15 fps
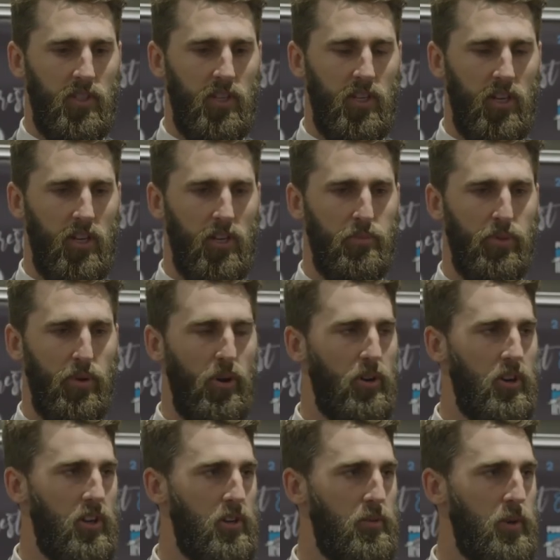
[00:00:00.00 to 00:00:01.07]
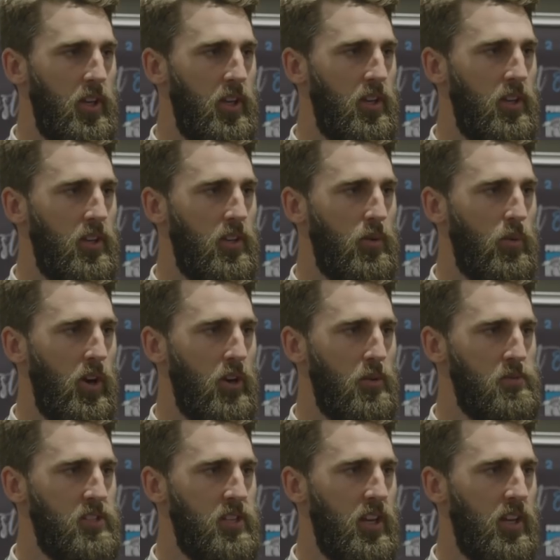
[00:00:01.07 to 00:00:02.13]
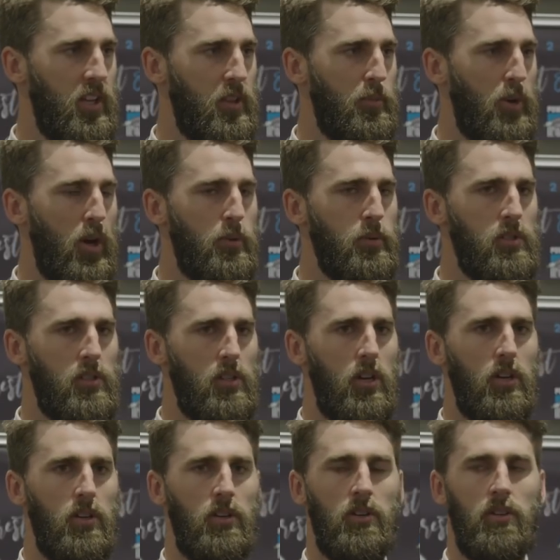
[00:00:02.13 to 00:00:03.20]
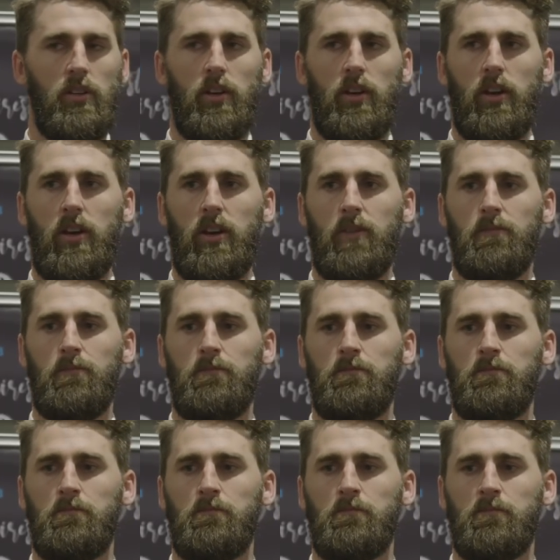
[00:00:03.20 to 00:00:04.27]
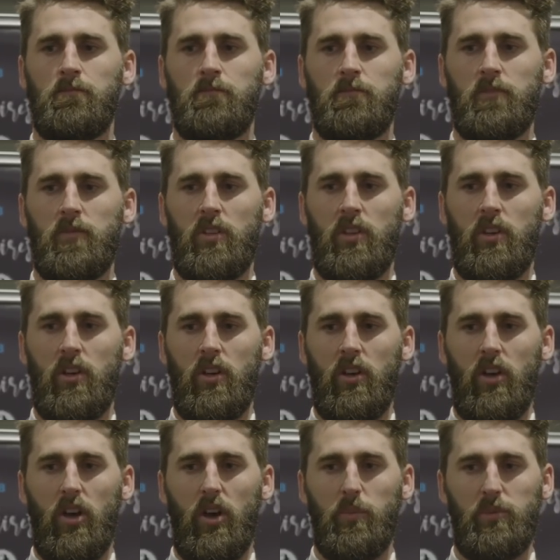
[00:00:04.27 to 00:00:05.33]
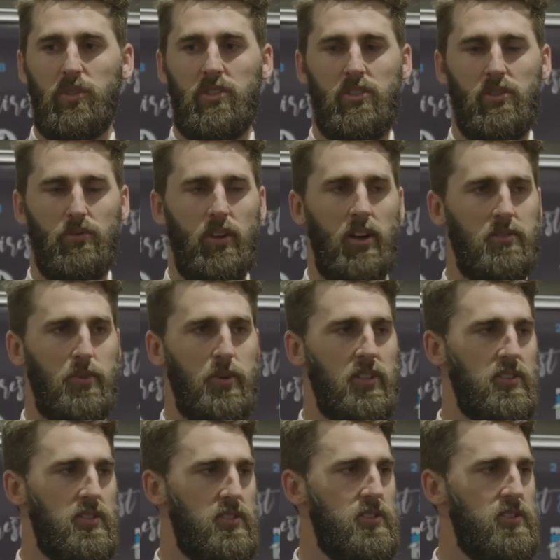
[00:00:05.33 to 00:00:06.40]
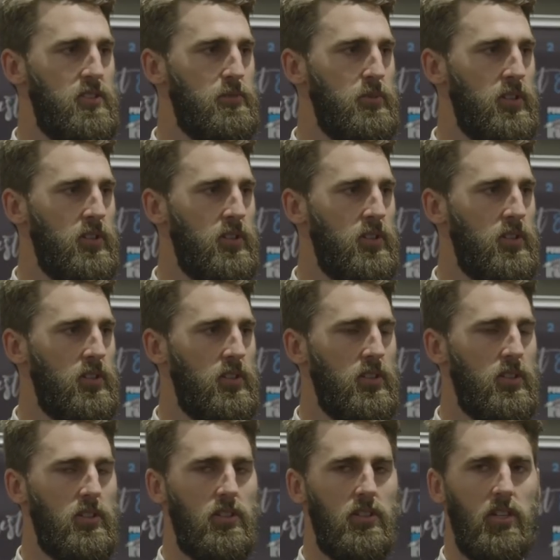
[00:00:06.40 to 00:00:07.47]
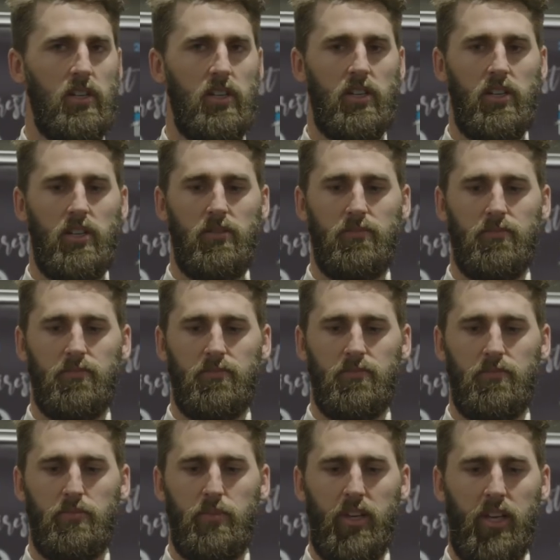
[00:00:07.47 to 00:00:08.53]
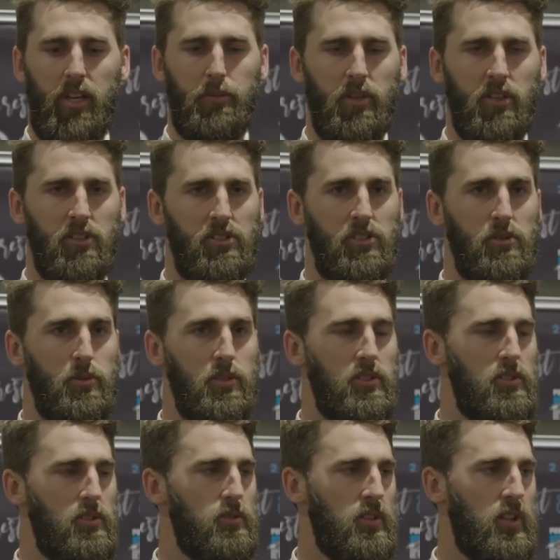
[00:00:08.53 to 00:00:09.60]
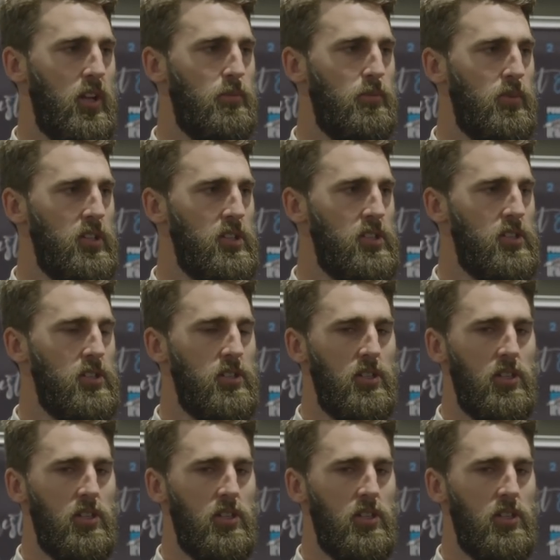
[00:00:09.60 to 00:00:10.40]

you know, priority to be where I'm standing at the moment. So um, I'm just still wrapped be in the system and um, being able to contribute to a club which